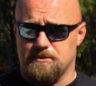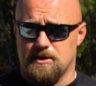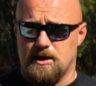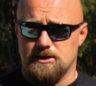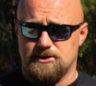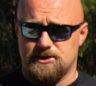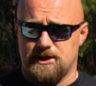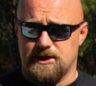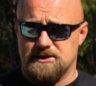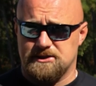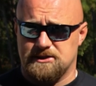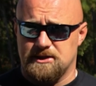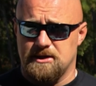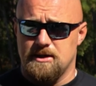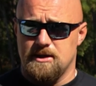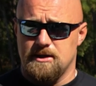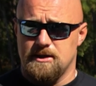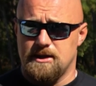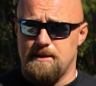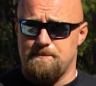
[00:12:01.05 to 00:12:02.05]
projects,
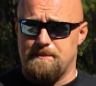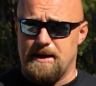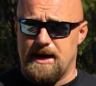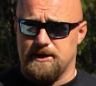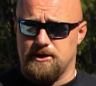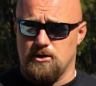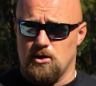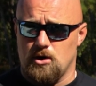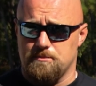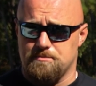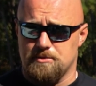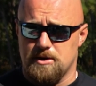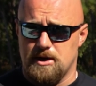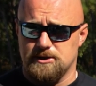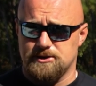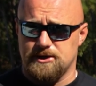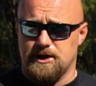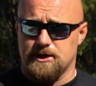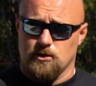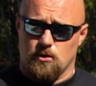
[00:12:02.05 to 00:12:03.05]
that backyard
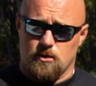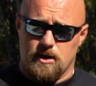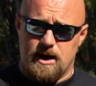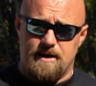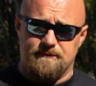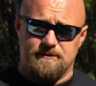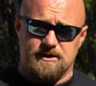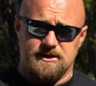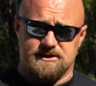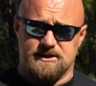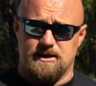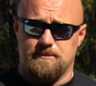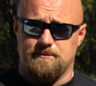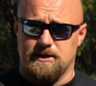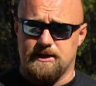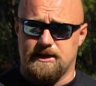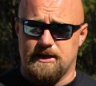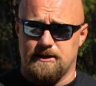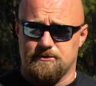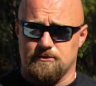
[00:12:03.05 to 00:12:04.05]
project, or having to
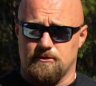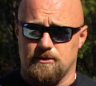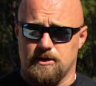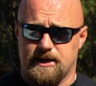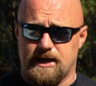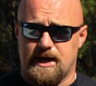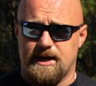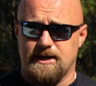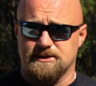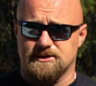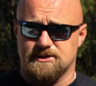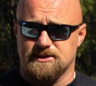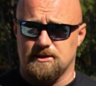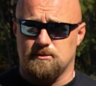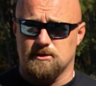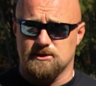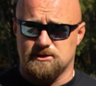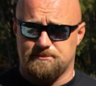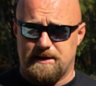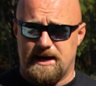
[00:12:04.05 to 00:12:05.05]
simply get through a gate in
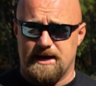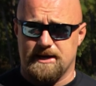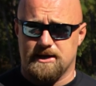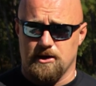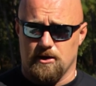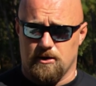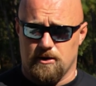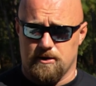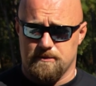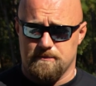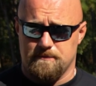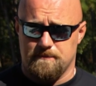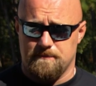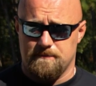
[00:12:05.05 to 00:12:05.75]
someone's backyard.